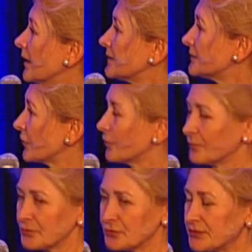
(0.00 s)
So,
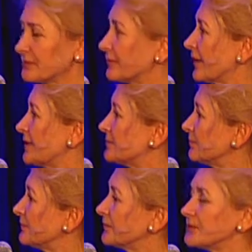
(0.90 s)
to summarize,
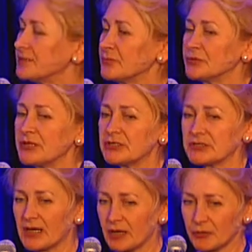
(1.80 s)
P53
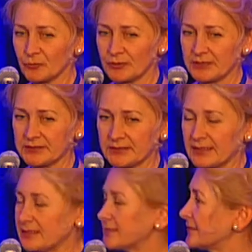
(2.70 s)
mutations accumulate in
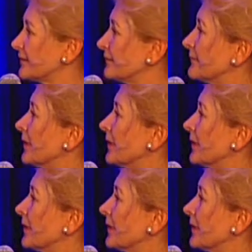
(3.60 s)
cancer.